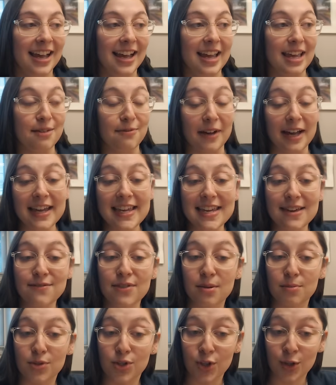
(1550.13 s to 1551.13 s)
if I give
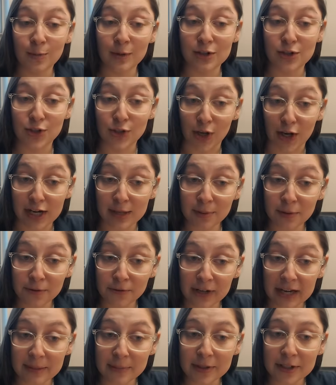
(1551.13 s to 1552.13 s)
them too much soluble
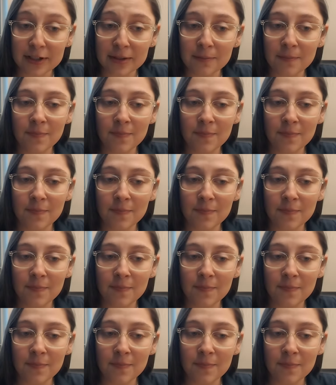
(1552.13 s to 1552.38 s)
fiber,